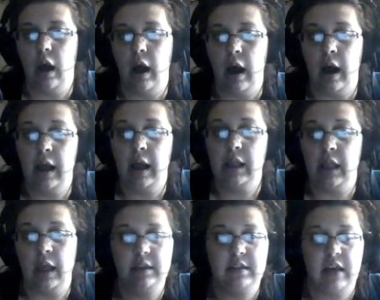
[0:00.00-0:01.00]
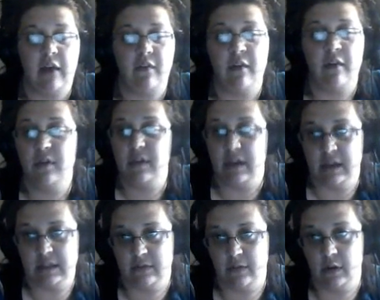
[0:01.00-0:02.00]
I like to have everything a
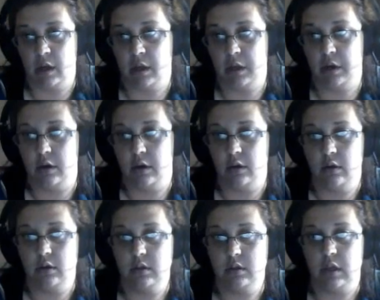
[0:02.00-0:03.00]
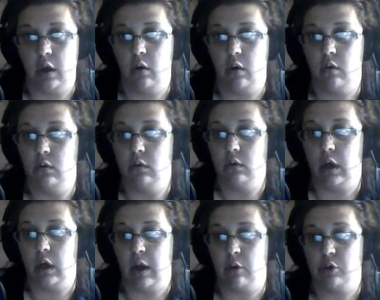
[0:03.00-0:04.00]
different color. So,
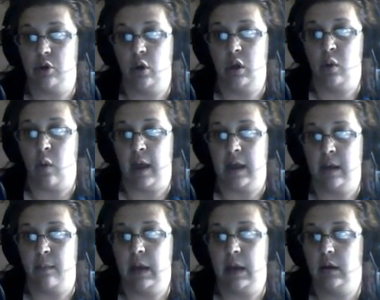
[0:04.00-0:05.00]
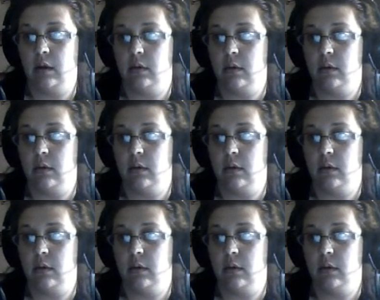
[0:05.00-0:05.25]
and I'll show you why in a minute.